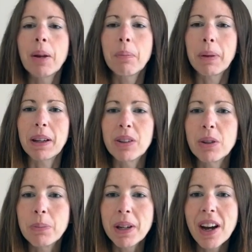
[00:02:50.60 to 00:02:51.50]
peel your
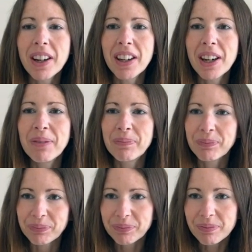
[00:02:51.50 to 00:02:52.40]
banana.
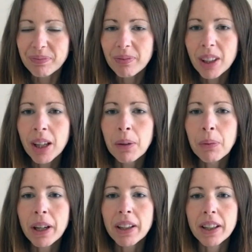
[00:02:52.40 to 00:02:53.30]
And
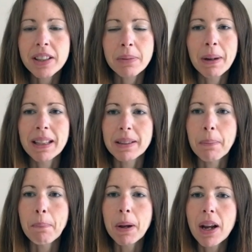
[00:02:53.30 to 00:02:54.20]
we are going to make some
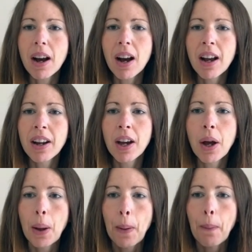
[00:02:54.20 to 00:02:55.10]
banana